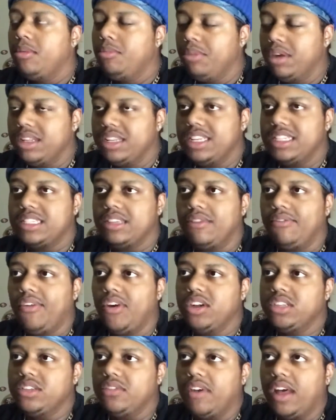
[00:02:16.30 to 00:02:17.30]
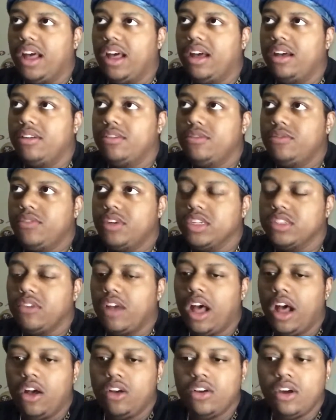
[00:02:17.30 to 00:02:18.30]
But listen, first of all, I
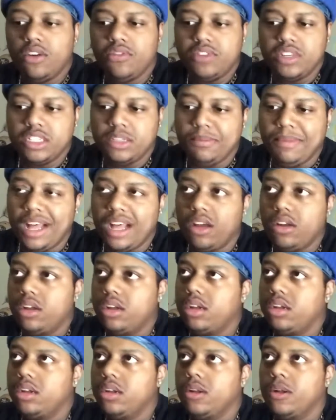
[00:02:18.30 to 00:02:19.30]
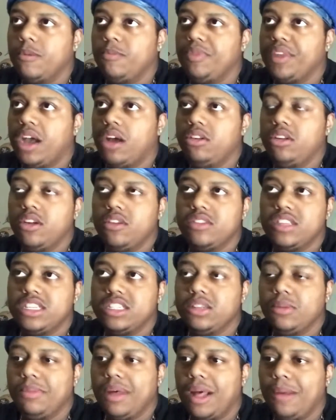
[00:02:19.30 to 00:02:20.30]
don't know if it's about, I don't know if
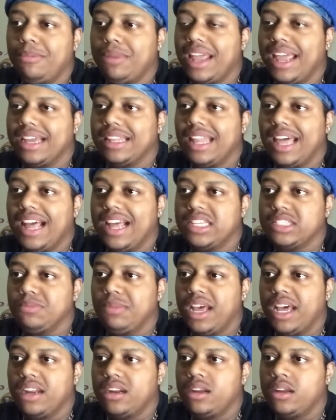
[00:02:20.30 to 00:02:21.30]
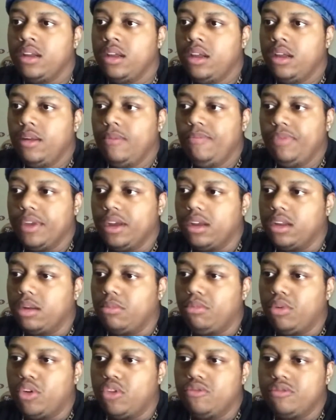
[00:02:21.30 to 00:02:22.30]
this about Black Lives Matter or
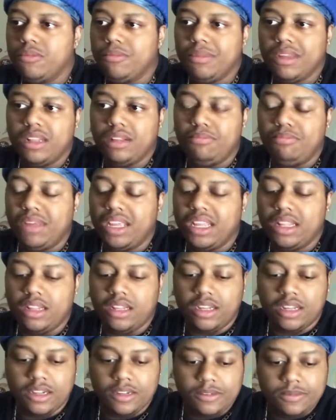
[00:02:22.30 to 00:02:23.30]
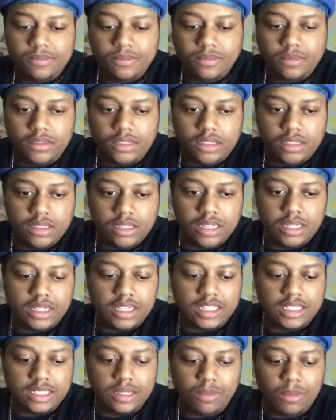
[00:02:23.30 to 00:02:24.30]
the movie, man. Look, but
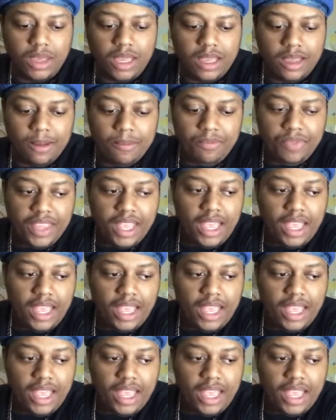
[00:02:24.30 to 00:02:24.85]
listen, man.